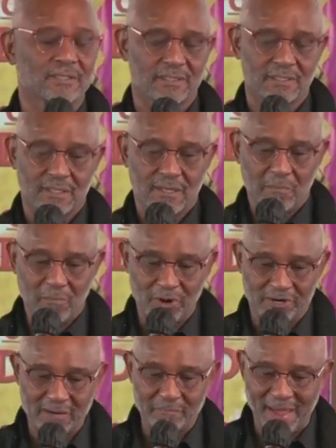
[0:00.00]
more
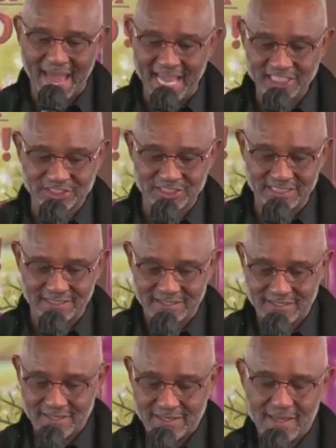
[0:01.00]
compassionate,
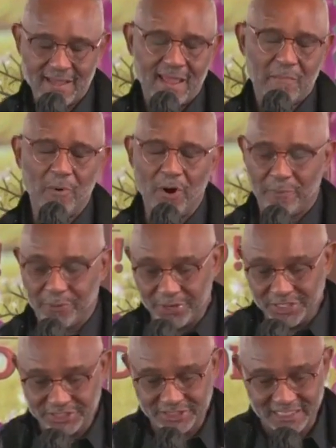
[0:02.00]
more
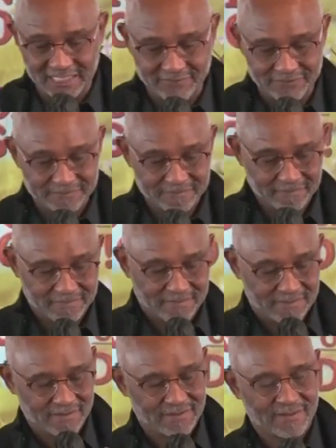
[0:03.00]
appreciative.
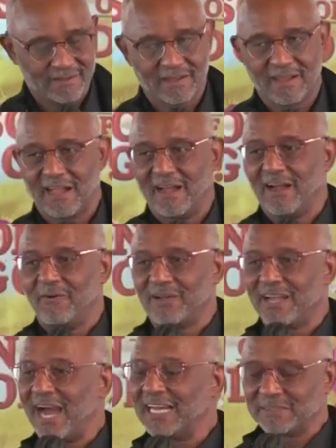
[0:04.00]
of God
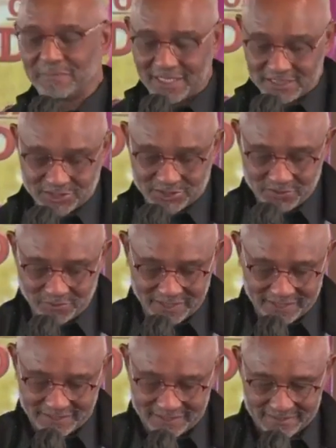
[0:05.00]
who blessed you with.
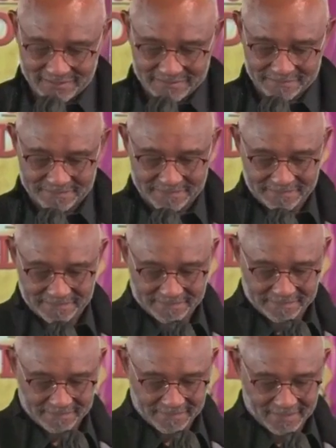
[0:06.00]

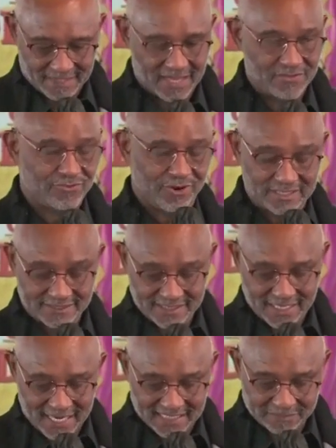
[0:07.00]
And trust in God's
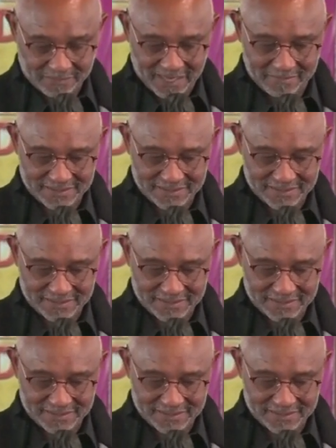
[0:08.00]
promises.